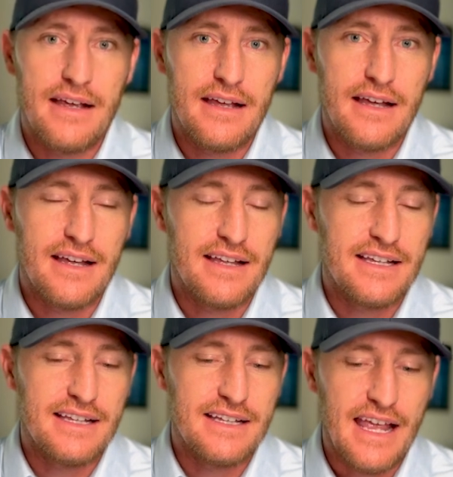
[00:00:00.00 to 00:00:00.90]

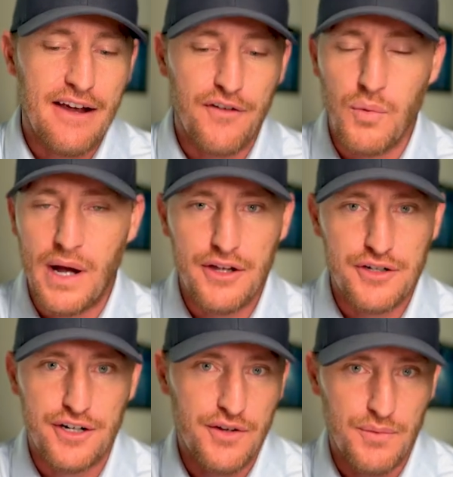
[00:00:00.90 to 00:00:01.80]
Ever
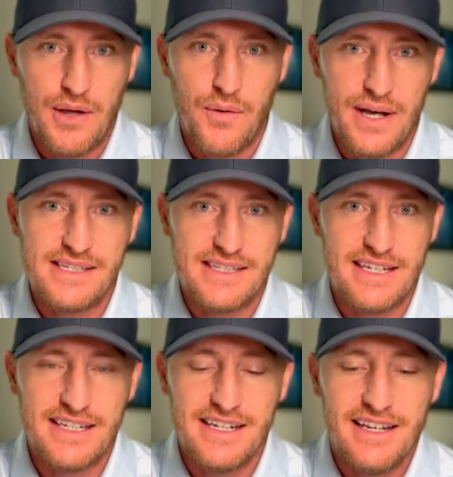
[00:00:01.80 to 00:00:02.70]
Wilder, the
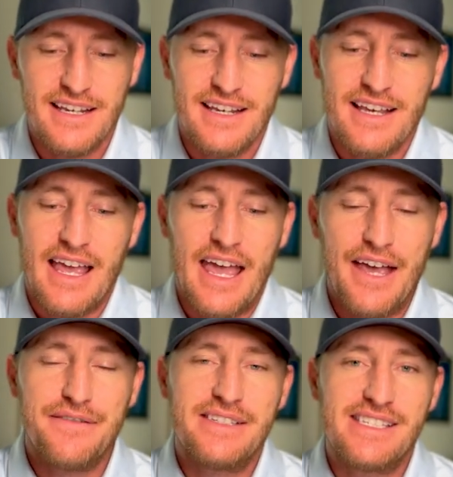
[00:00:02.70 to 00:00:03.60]
requested,
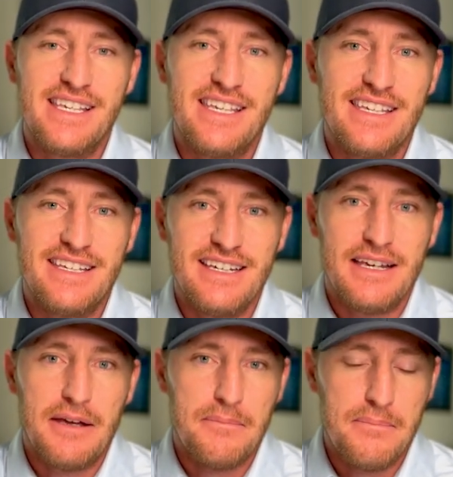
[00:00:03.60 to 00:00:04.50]
FC
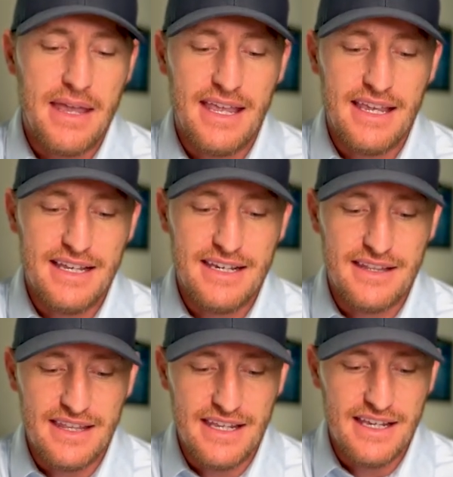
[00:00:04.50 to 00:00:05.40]
made
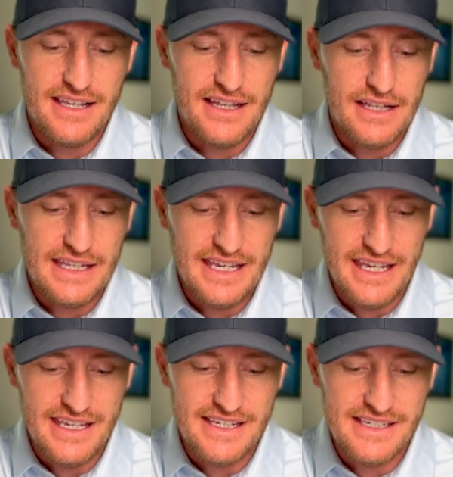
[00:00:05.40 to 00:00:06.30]
the
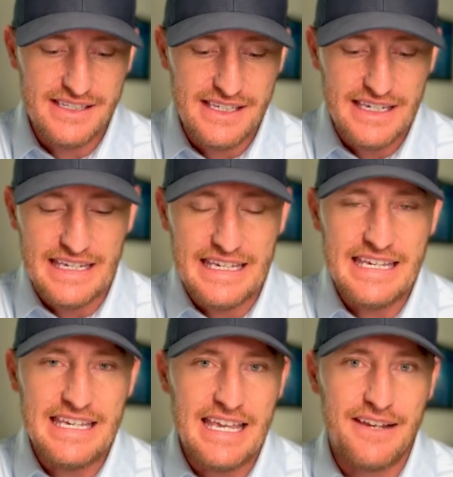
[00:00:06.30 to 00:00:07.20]
keys
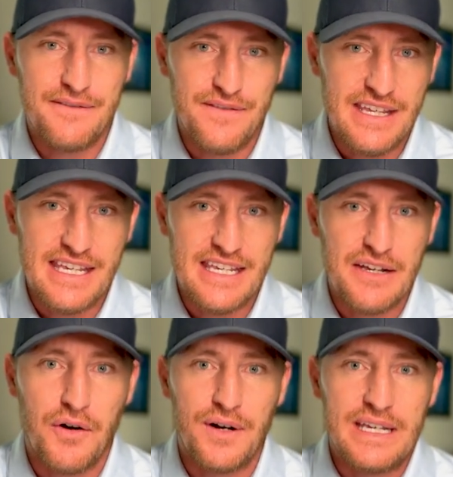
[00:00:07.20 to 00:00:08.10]
E and V,
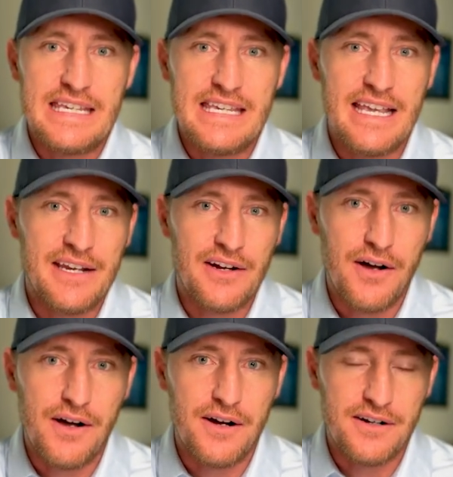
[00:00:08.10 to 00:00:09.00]
or E and
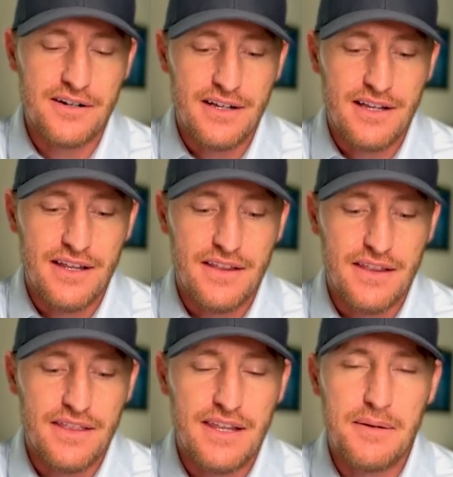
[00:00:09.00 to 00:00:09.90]
R,
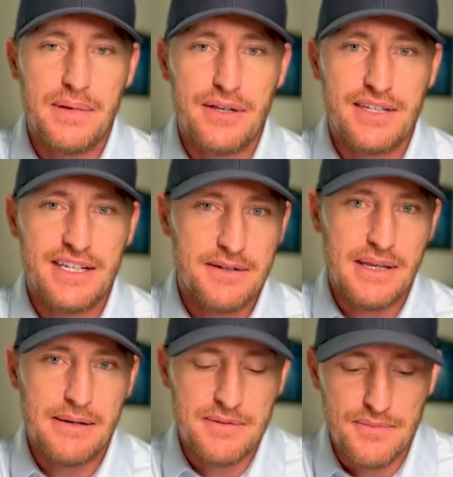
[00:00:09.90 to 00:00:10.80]
the ability to
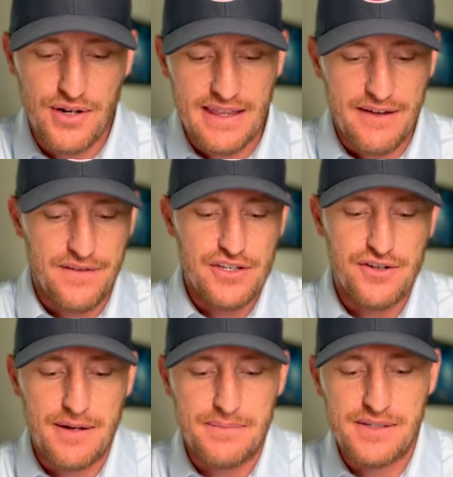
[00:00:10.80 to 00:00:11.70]
be able to bring that
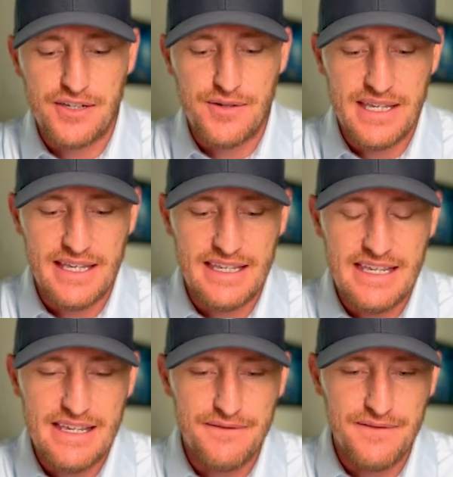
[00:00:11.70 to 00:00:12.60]
feature up. So you hit
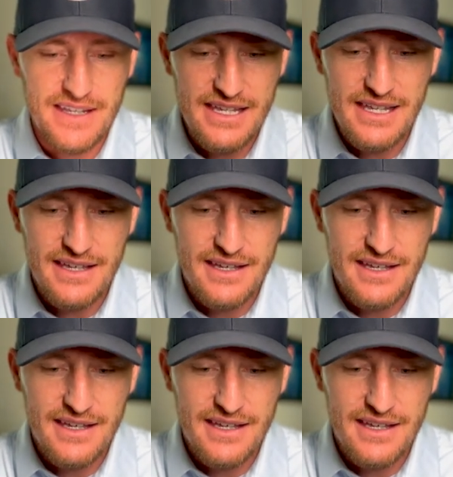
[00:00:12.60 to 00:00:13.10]
E and V,